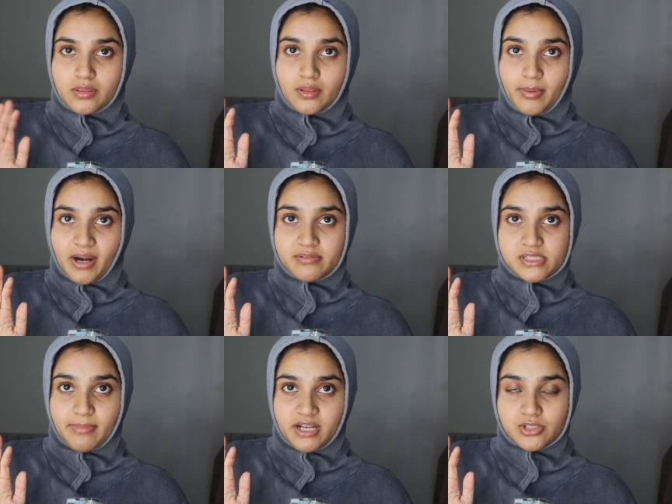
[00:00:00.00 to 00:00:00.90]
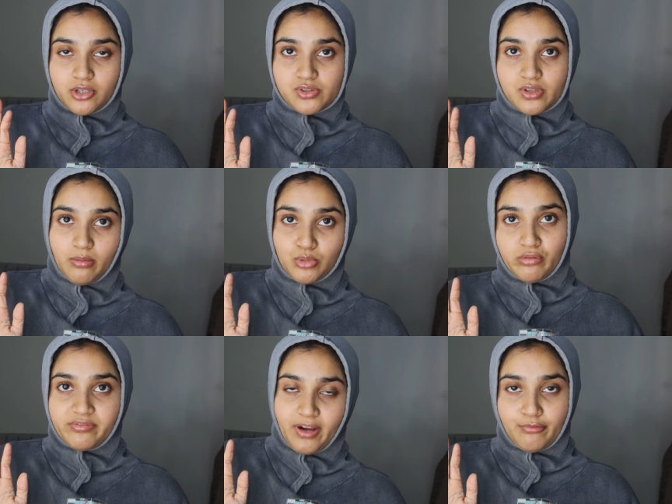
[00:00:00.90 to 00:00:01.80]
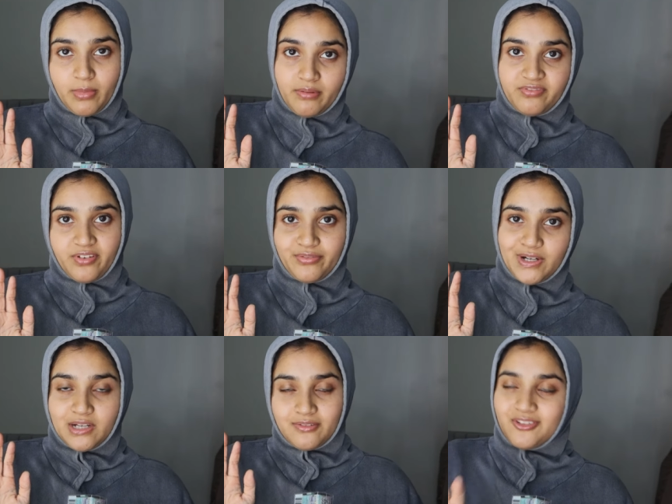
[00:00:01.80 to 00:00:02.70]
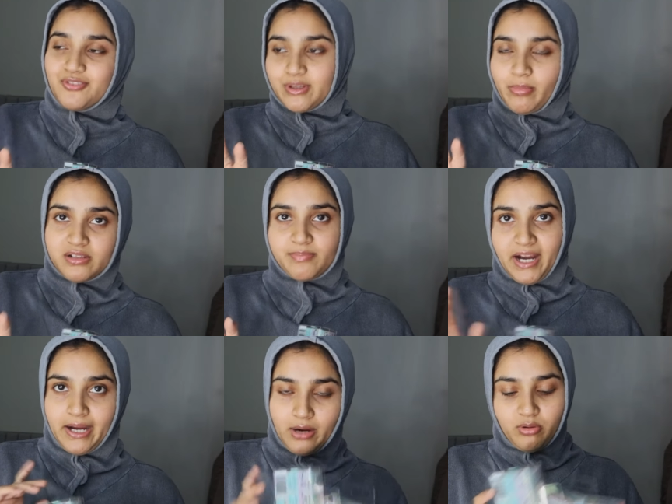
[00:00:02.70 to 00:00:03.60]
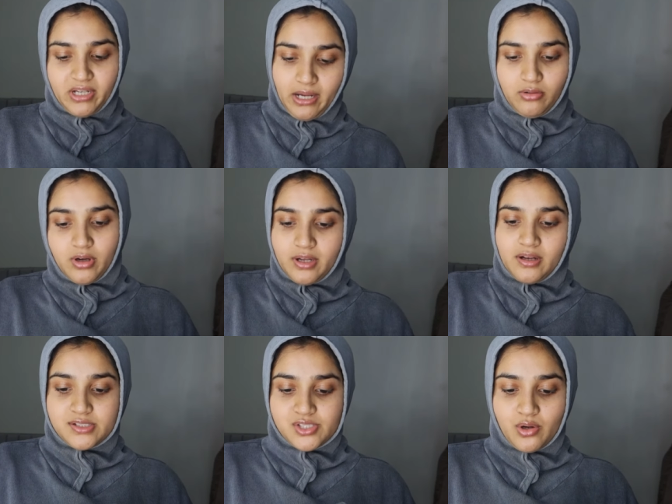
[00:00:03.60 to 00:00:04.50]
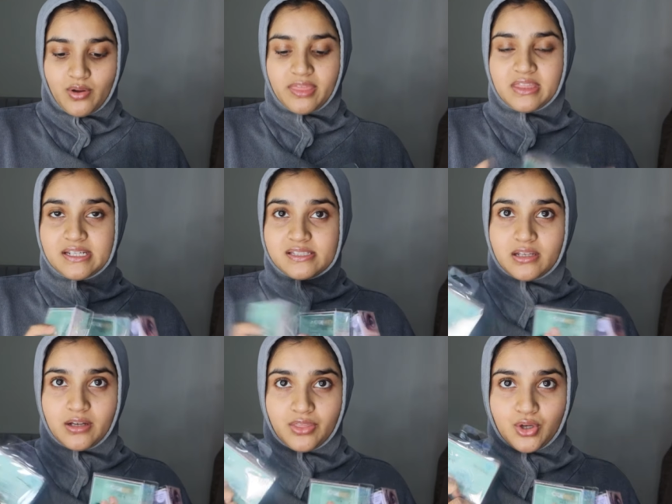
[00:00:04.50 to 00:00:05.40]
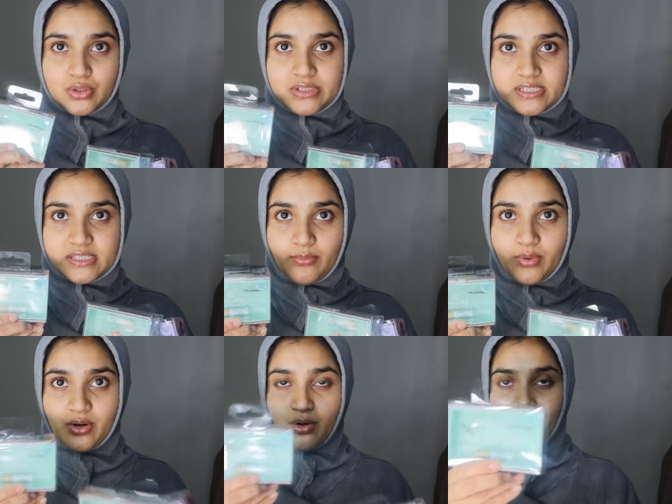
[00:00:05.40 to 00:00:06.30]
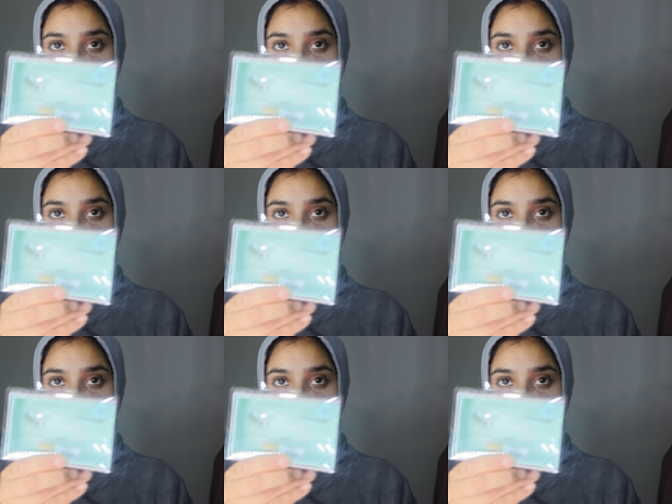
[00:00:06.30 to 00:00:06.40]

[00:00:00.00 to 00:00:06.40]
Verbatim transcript: the battery's about to go so I'm going five, five, 50 miles per hour now so these are the goodies that we got